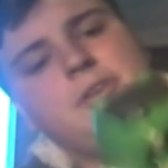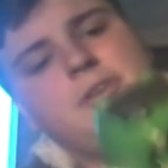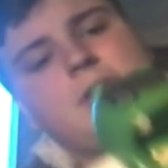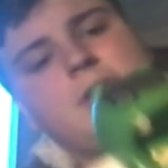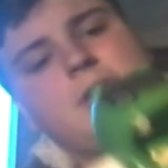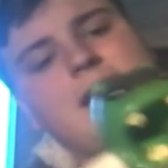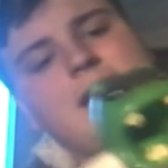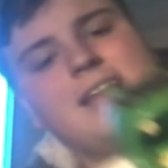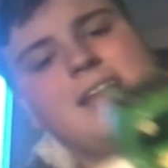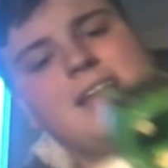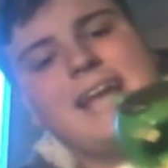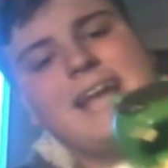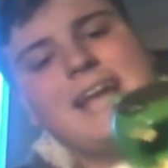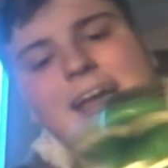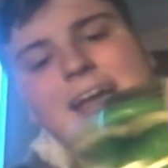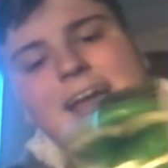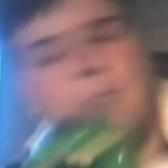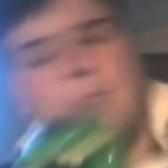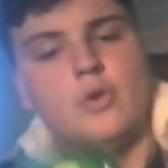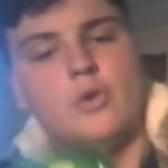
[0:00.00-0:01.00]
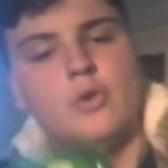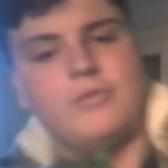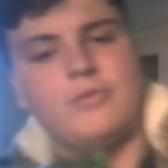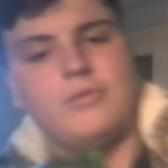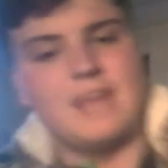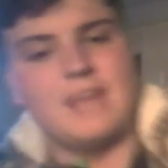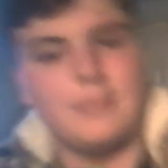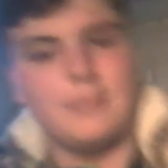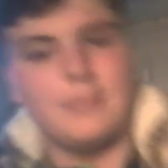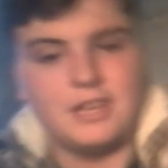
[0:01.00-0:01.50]
You can't, like,
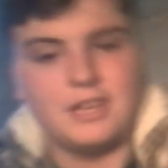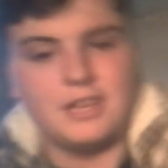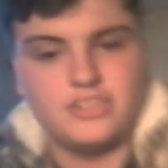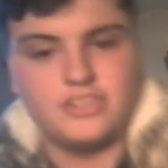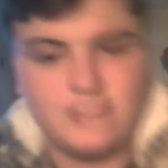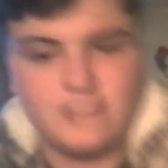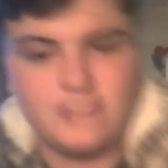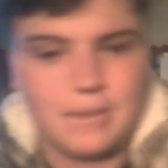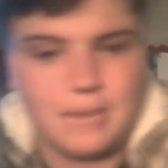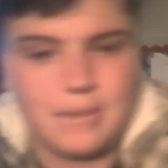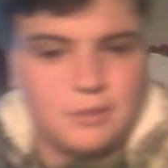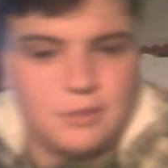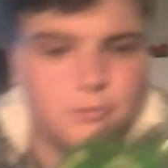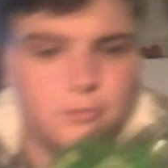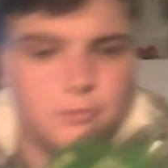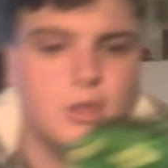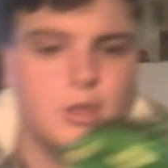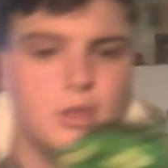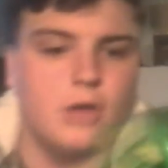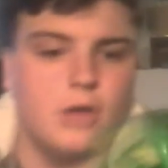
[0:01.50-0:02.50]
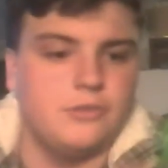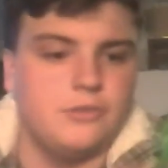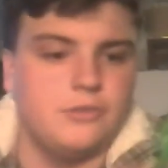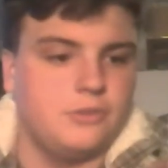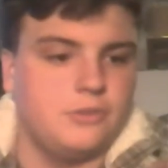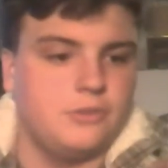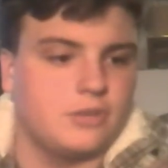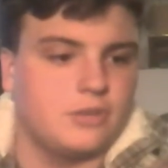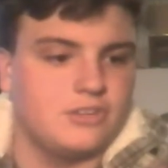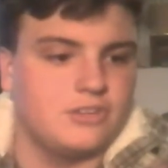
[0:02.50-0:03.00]
move them and shape his
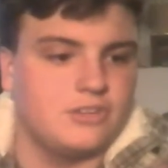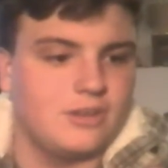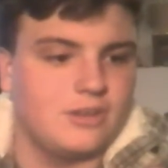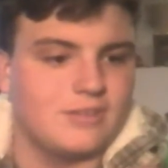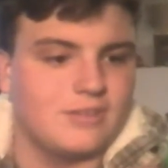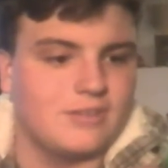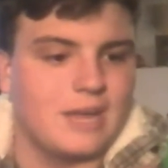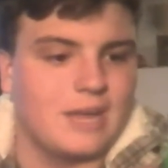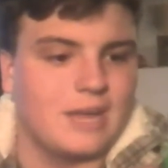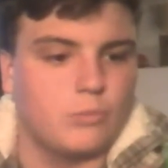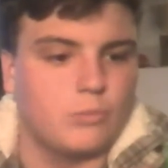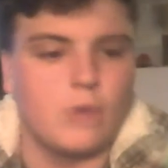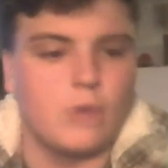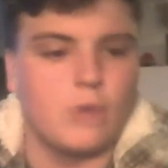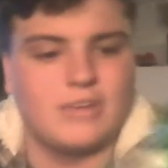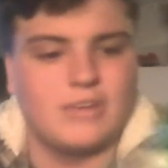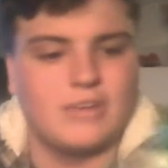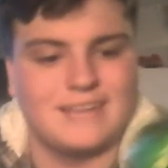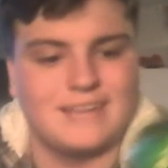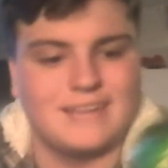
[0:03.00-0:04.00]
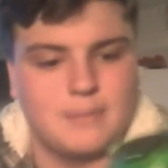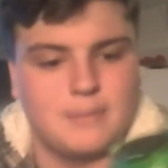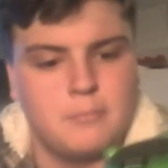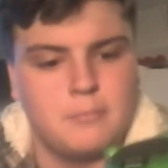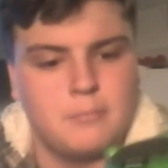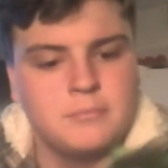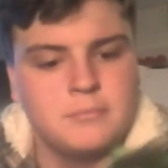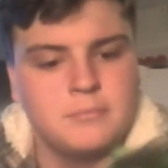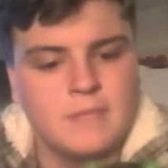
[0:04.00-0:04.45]
pose. You can just, like, rotate them.